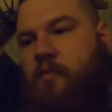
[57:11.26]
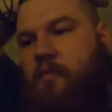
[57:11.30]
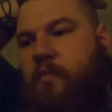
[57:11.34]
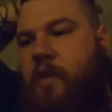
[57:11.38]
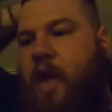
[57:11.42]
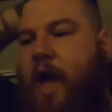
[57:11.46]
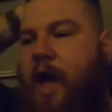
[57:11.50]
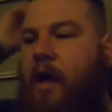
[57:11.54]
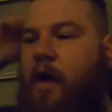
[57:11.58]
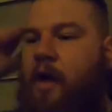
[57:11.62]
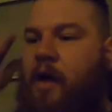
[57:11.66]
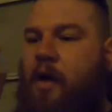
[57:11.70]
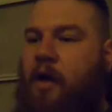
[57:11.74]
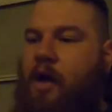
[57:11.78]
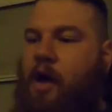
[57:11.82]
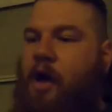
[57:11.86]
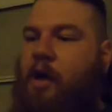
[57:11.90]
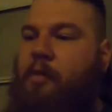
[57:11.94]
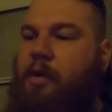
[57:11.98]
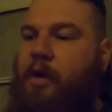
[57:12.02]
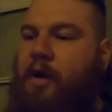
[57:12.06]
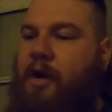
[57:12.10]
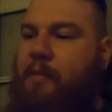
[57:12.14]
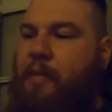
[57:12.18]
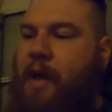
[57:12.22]
Yeah,
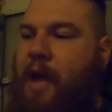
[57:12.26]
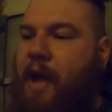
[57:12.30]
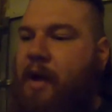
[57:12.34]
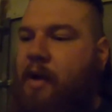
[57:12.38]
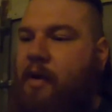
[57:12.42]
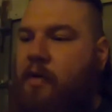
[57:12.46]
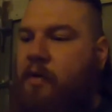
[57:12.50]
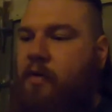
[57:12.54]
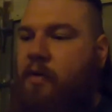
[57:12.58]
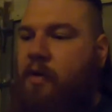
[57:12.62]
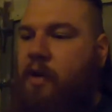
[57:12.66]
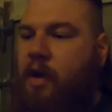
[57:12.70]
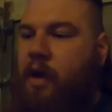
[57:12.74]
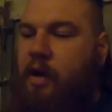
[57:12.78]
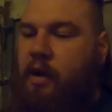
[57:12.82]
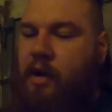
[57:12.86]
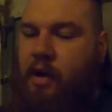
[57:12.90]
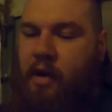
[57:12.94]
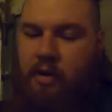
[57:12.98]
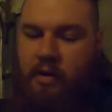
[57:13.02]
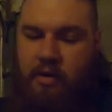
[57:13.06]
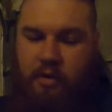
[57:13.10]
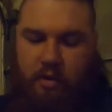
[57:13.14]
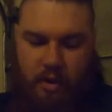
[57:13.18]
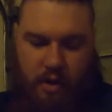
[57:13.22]
I'll be right back and
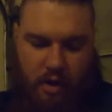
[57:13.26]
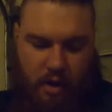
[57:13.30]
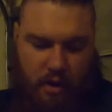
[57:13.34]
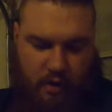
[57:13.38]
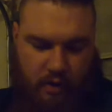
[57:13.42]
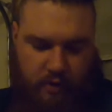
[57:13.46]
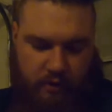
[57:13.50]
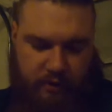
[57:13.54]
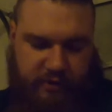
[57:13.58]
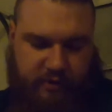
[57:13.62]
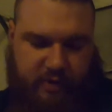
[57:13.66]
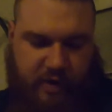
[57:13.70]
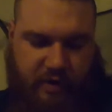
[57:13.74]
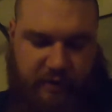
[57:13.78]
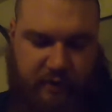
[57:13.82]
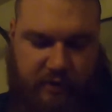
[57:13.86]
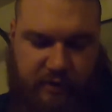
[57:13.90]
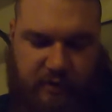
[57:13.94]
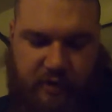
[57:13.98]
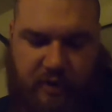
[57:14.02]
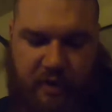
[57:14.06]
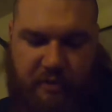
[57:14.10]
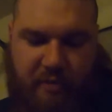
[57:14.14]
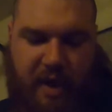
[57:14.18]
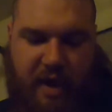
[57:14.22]
I'll start the
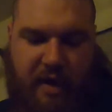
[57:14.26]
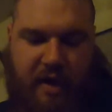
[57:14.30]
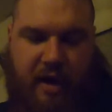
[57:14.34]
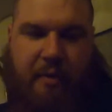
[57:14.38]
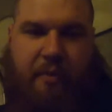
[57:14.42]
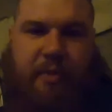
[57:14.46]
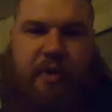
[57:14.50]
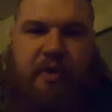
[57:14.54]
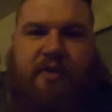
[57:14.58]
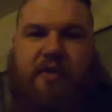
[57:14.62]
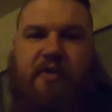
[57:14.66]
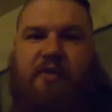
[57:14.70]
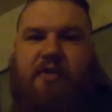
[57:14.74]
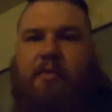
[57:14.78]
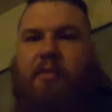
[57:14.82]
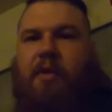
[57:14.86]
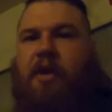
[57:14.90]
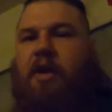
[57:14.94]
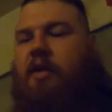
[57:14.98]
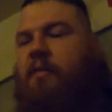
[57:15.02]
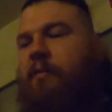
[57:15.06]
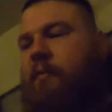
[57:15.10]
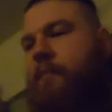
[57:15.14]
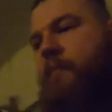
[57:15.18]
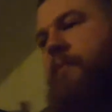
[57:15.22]
stream back up in just a minute.